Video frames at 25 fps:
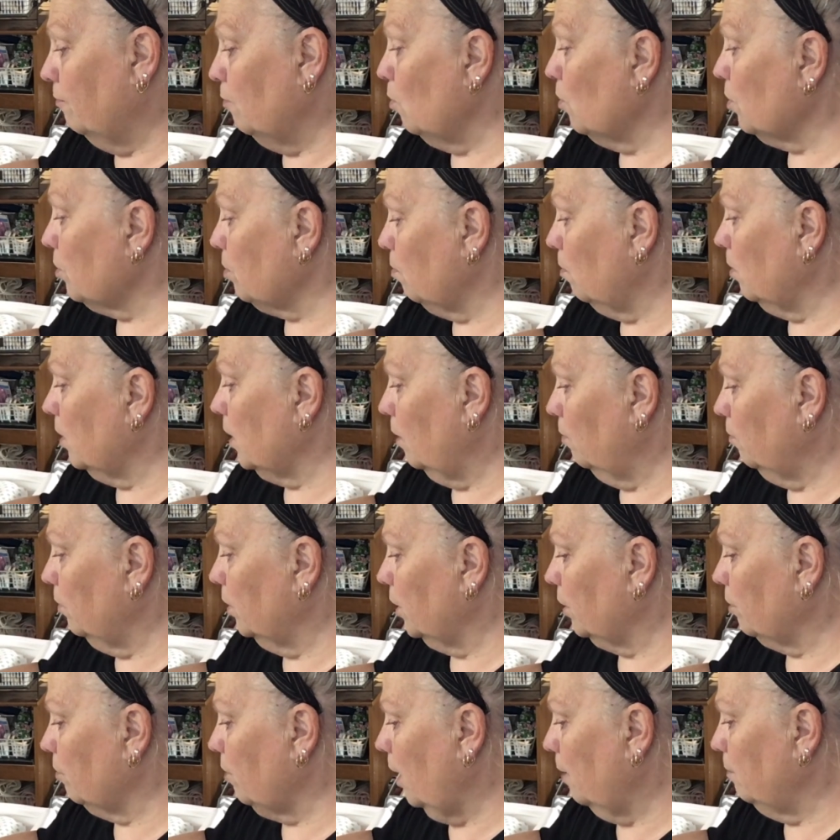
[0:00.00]
4th one, I would have
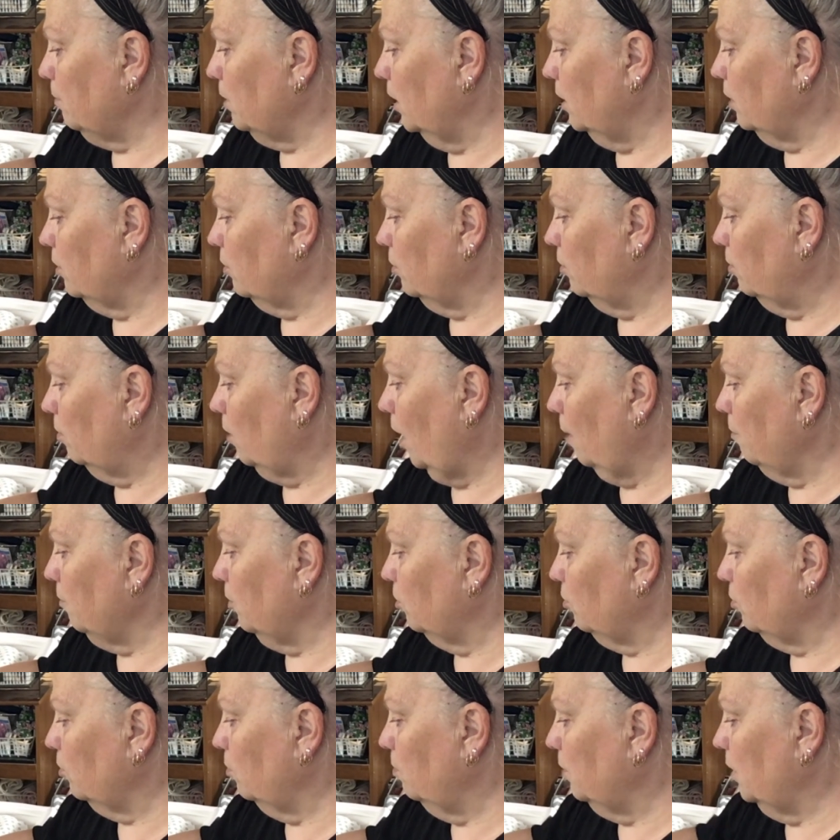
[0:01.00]
grabbed it too. I'm
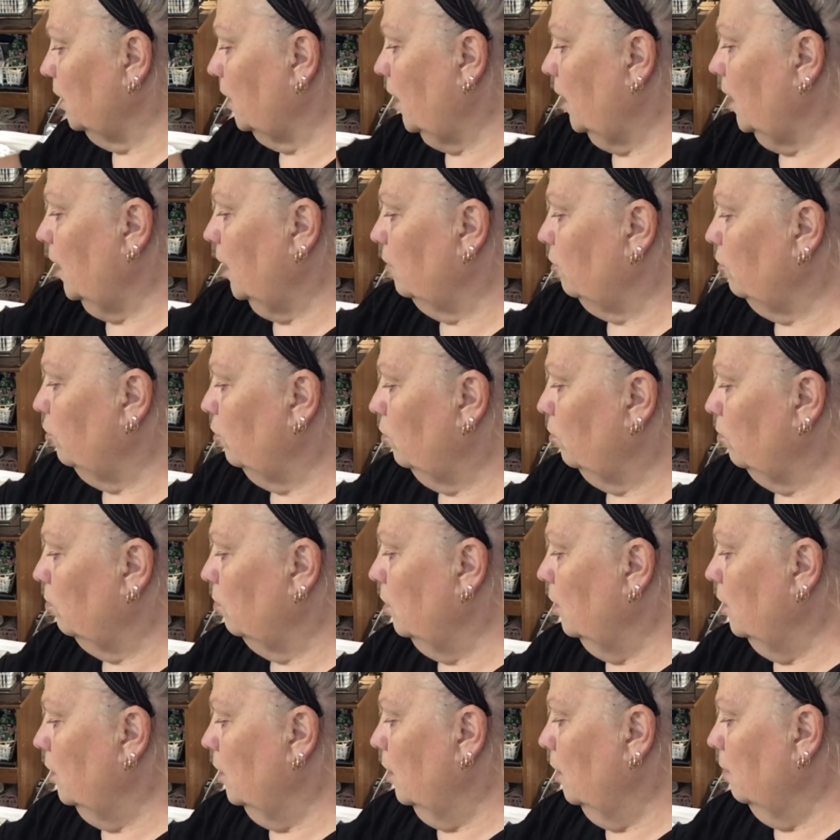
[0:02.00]
assuming they had 2
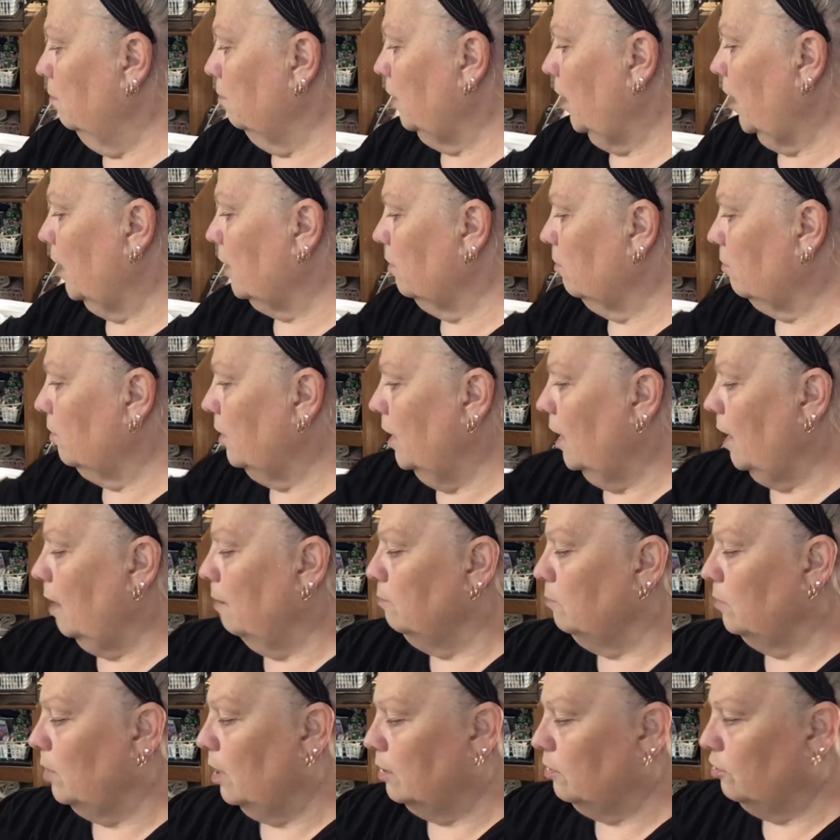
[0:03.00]
black and gray.
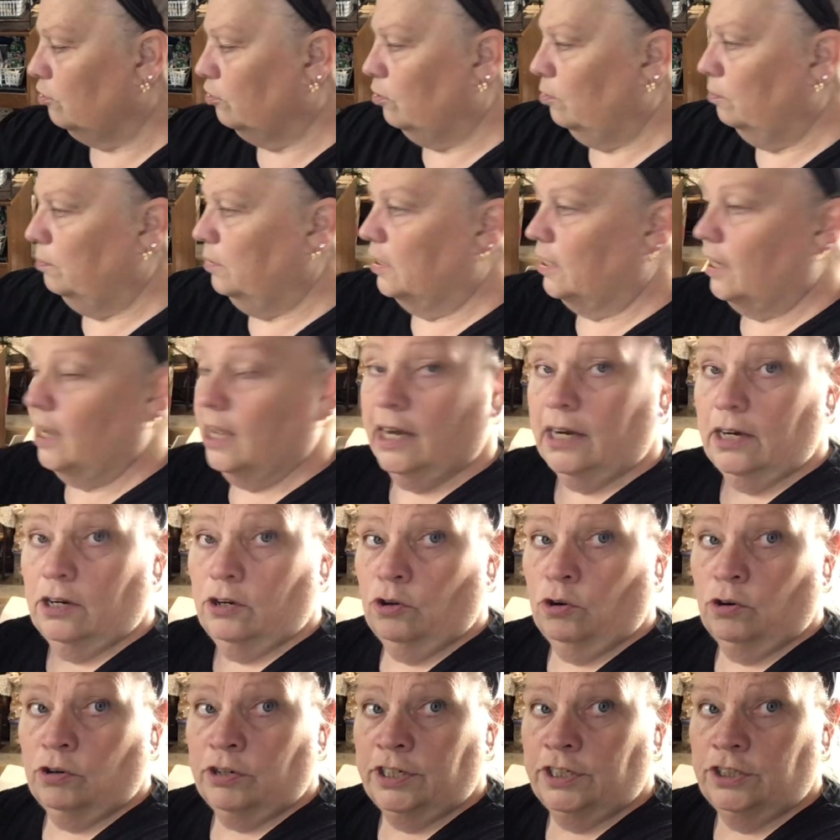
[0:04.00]
I'm assuming they had an
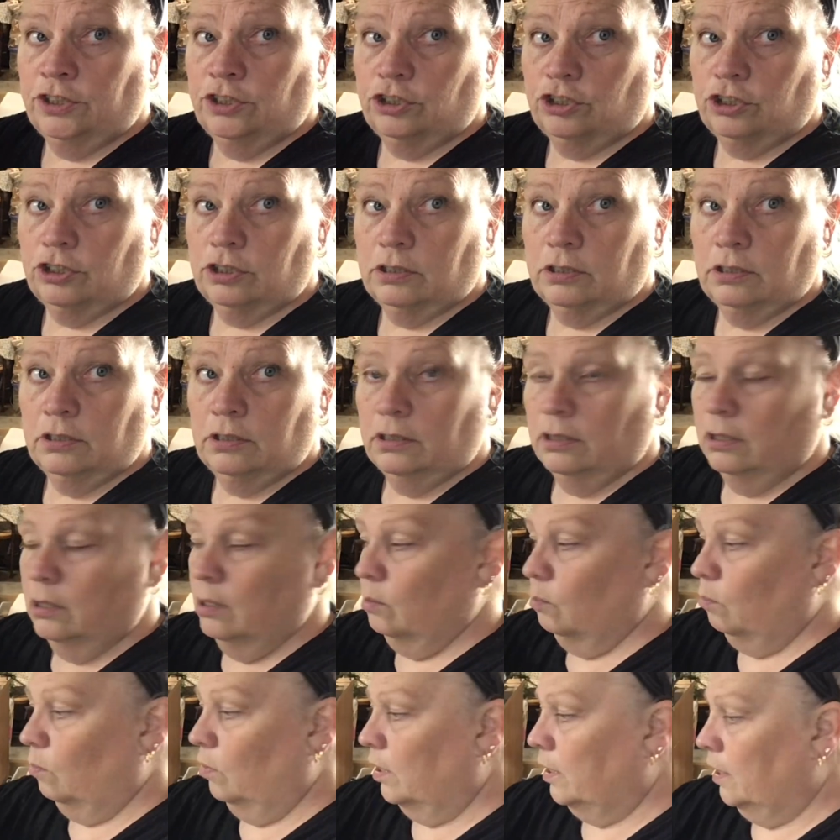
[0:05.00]
orange
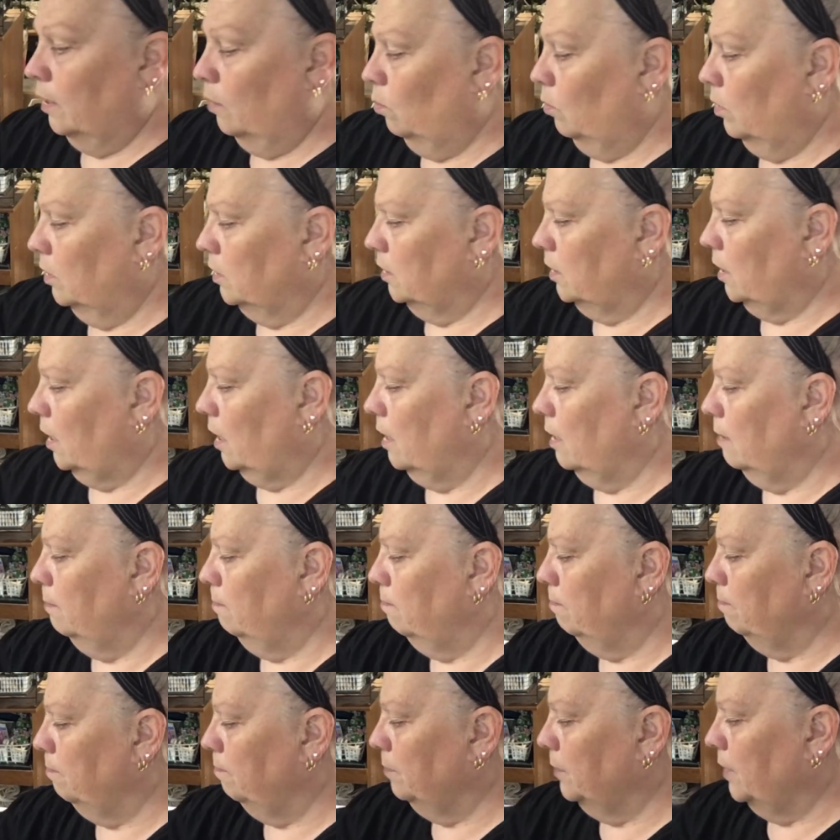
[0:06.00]
one at one time.
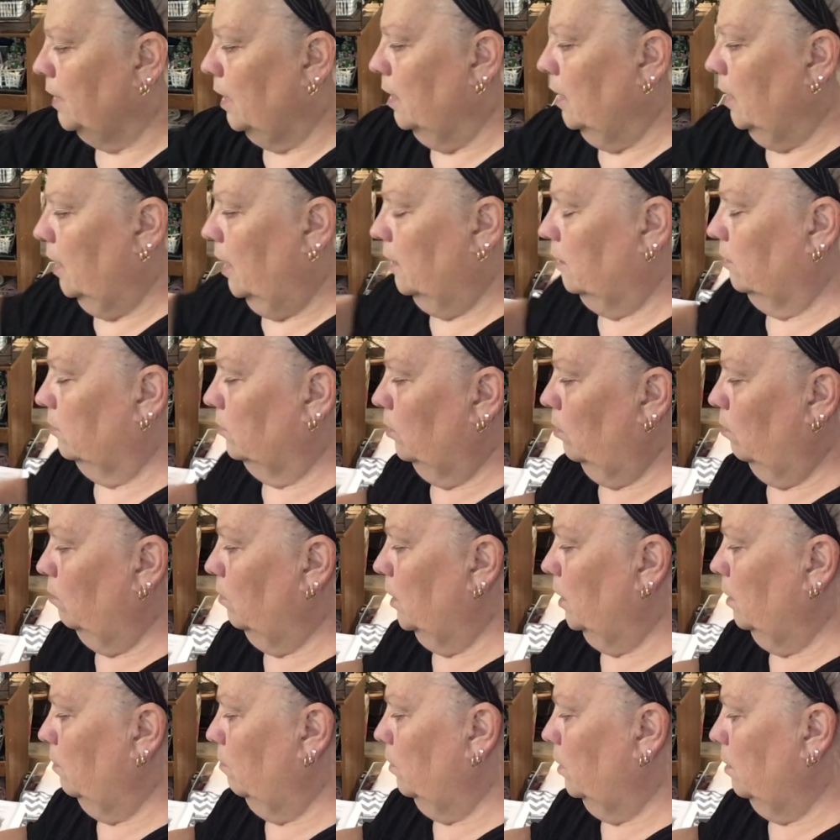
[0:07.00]
I don't know what
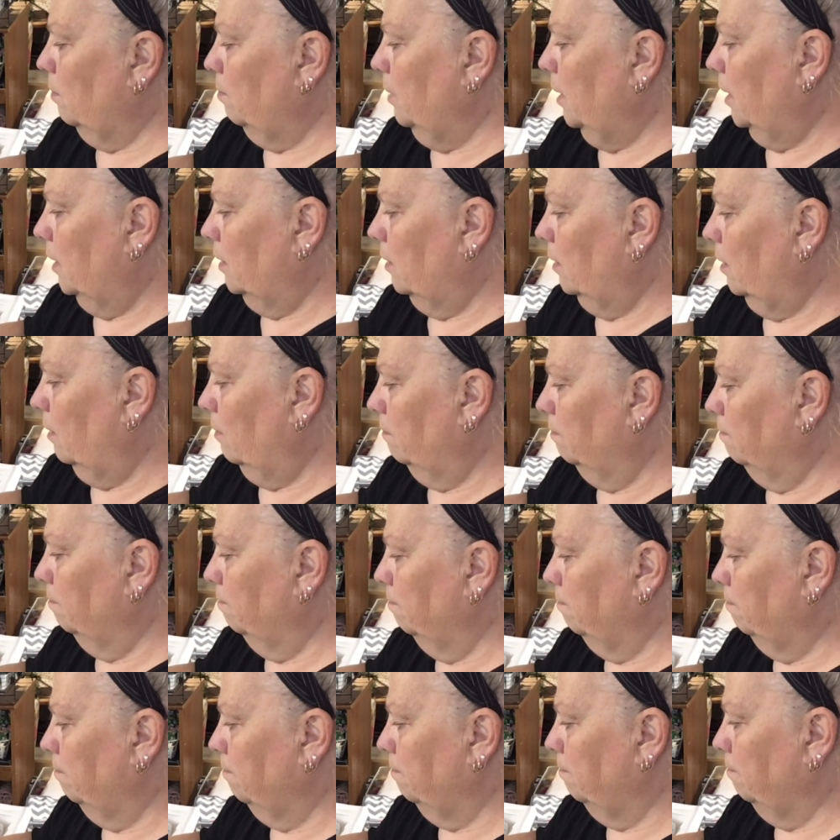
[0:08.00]
it would have been though.
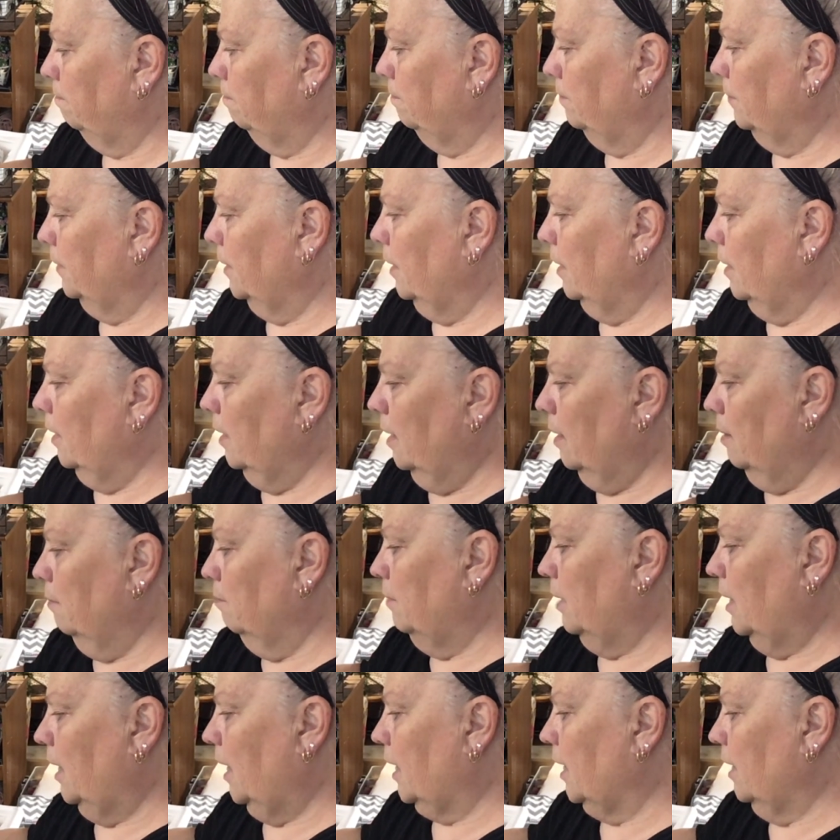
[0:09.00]

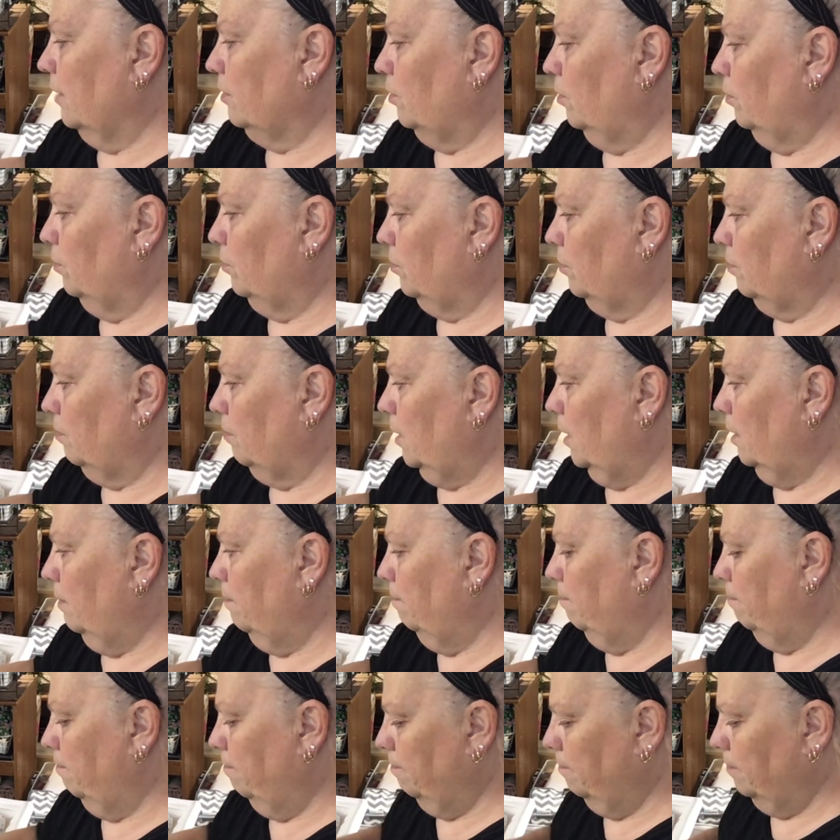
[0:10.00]
But I got those 3.
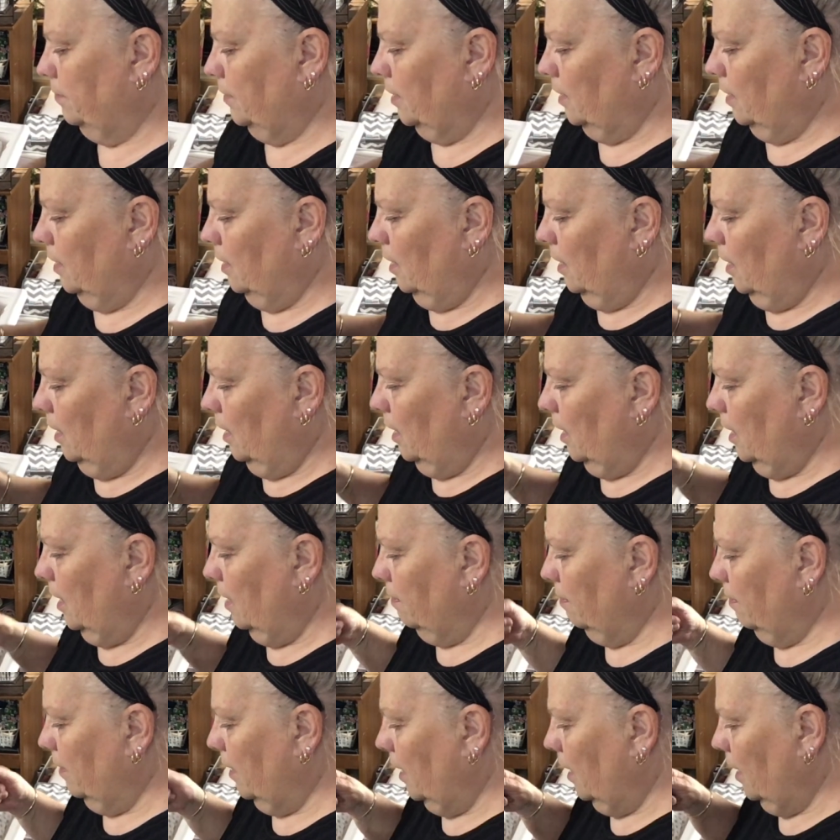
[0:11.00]

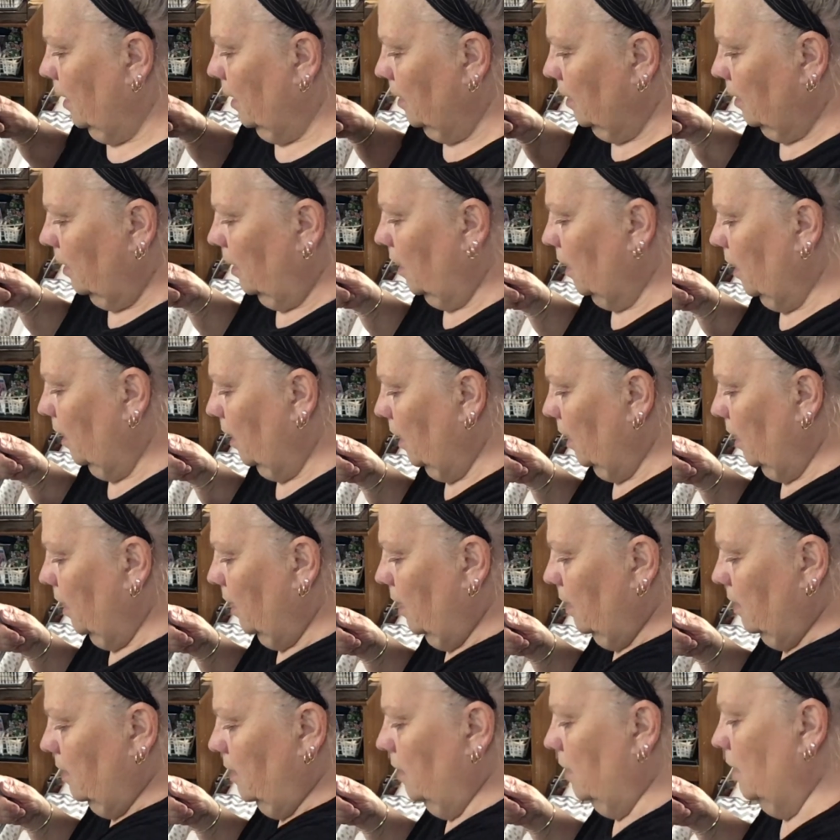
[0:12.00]
And then I
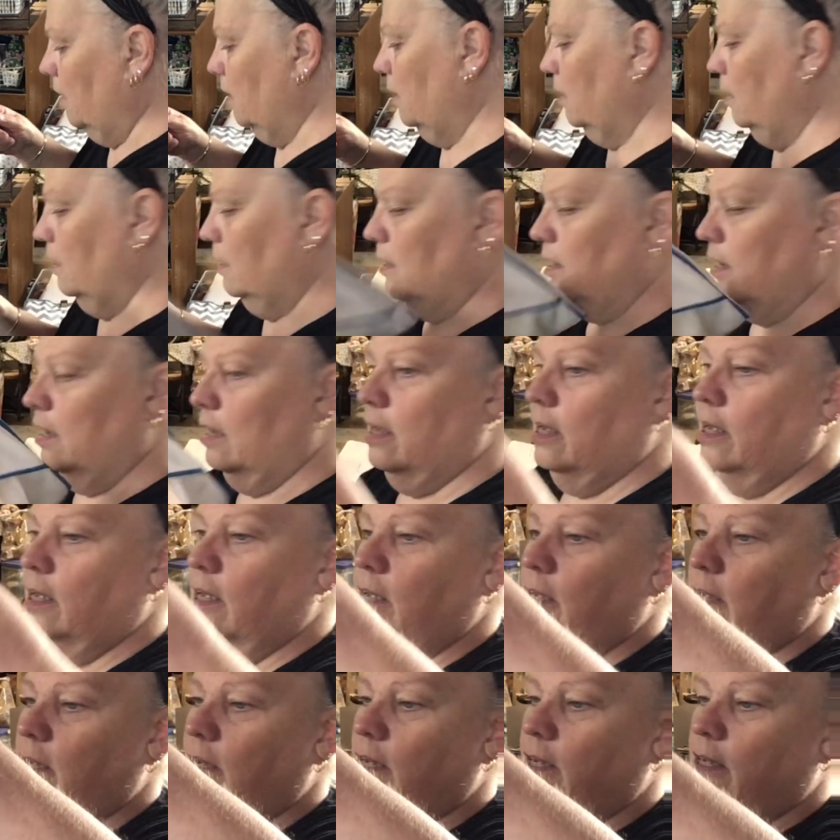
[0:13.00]
needed
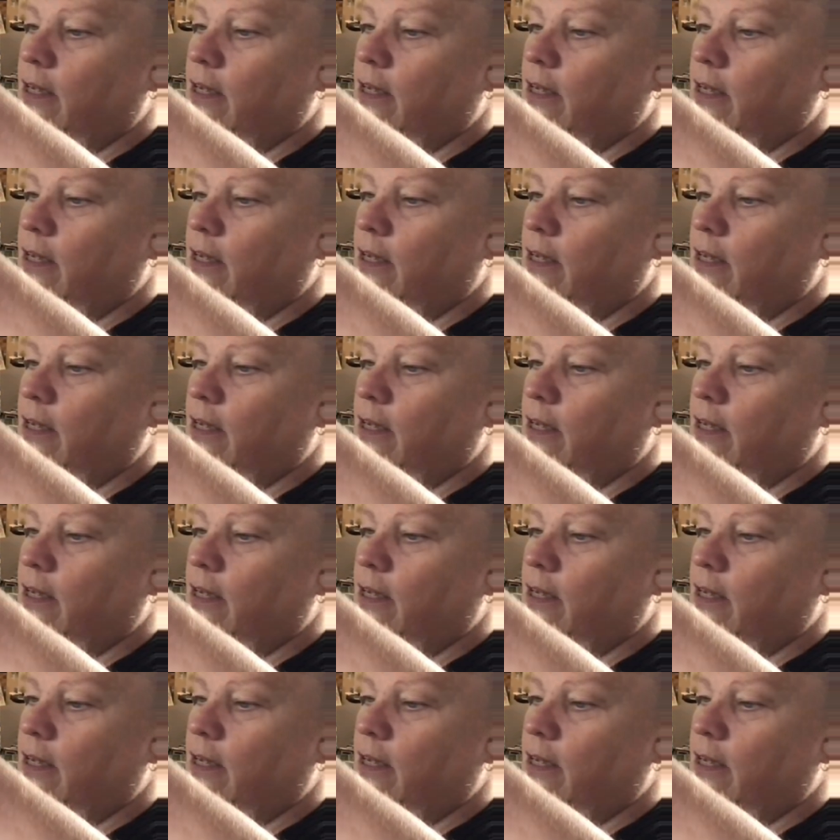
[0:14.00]
a